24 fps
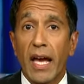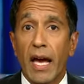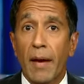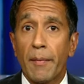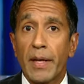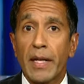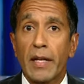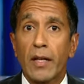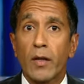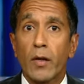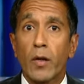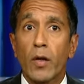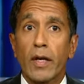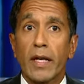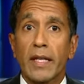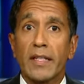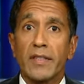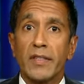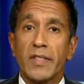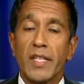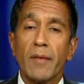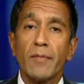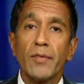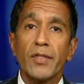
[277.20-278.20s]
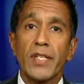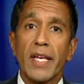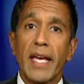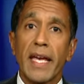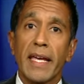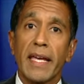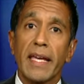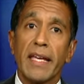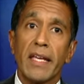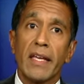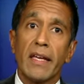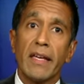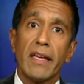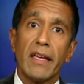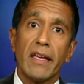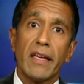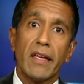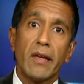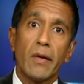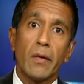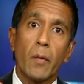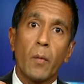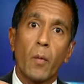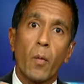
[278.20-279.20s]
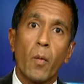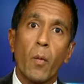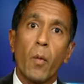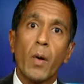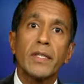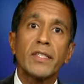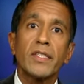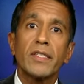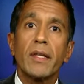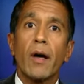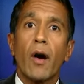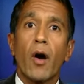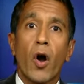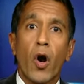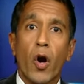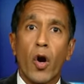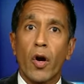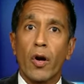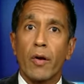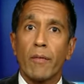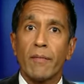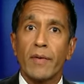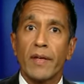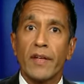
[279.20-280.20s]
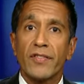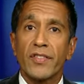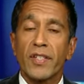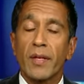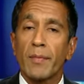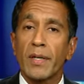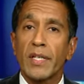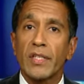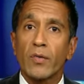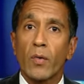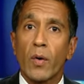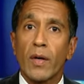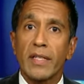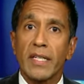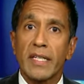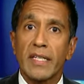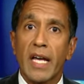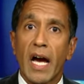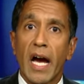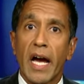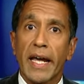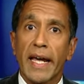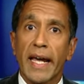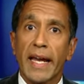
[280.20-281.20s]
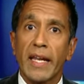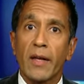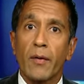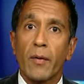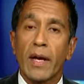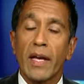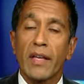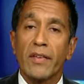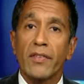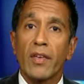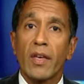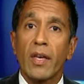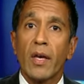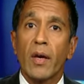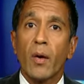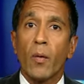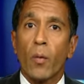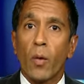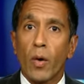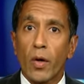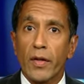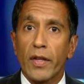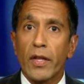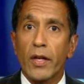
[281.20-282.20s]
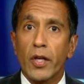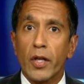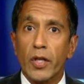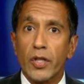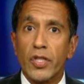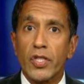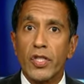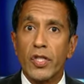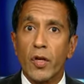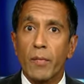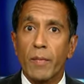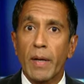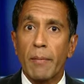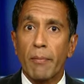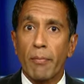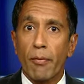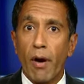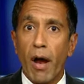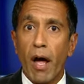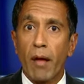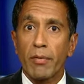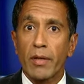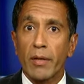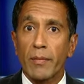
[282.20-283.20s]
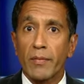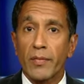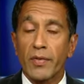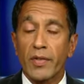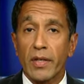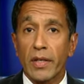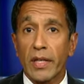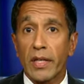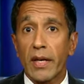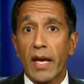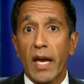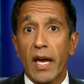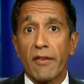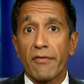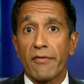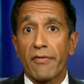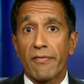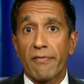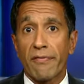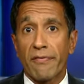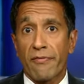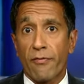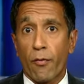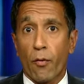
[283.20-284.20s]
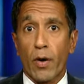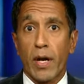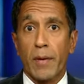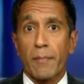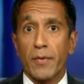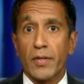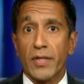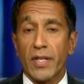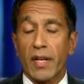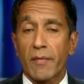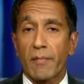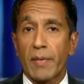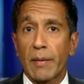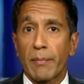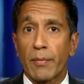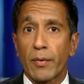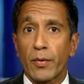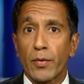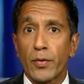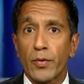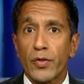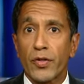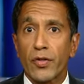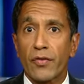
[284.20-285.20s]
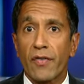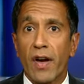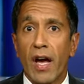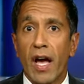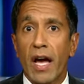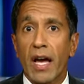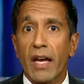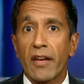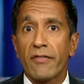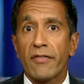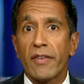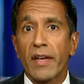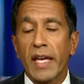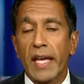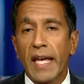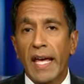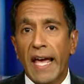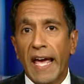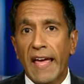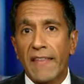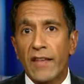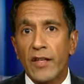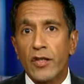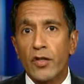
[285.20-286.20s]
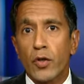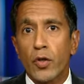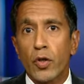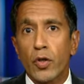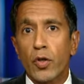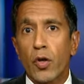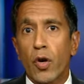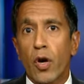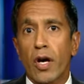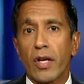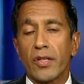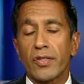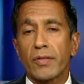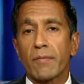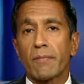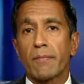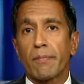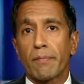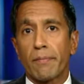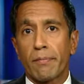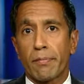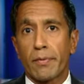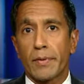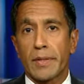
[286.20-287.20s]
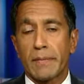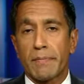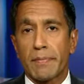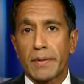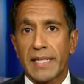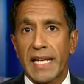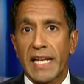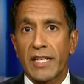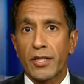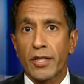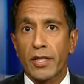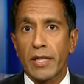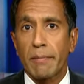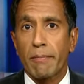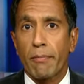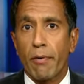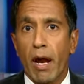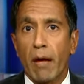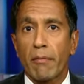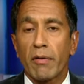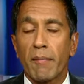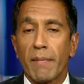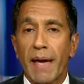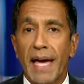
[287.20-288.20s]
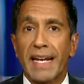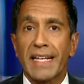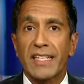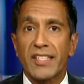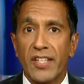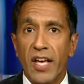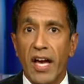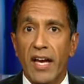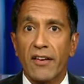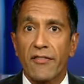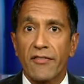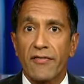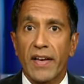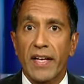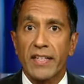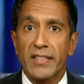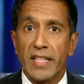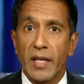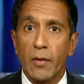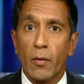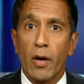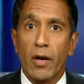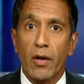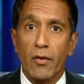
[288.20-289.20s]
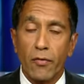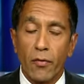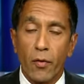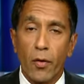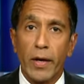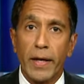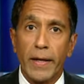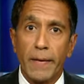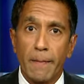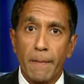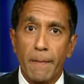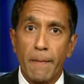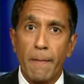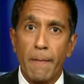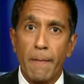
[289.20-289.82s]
I mean, look, some say, what's the harm if somebody's going to die anyways? Well, there could still be problems. You have 40% of people who survive, and this could cause potentially problematic side effects they want to avoid.